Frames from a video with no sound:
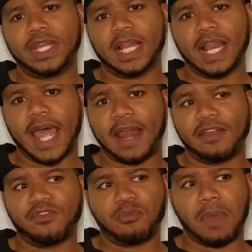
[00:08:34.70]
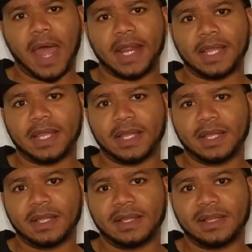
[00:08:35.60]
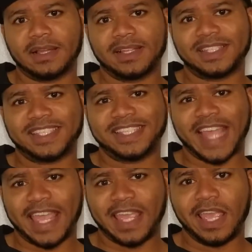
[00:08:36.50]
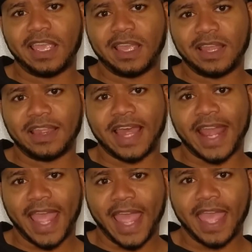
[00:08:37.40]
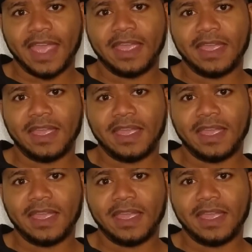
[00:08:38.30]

a lot of Monica saying that, hey,